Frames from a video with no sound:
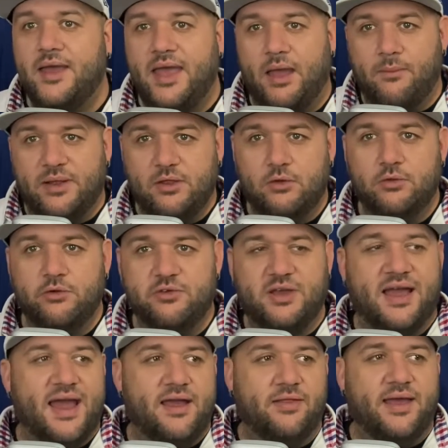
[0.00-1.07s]
And when you lose a
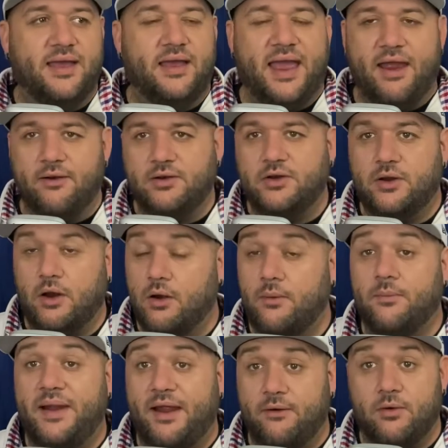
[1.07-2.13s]
guy like Aaron
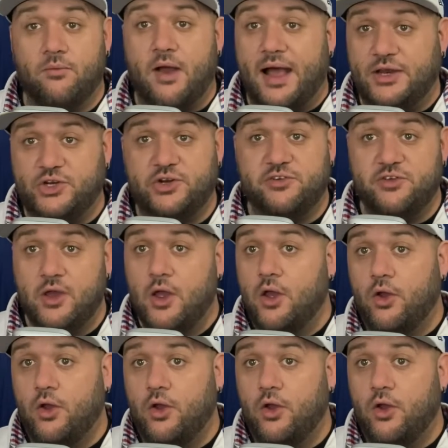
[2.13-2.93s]
Rodgers,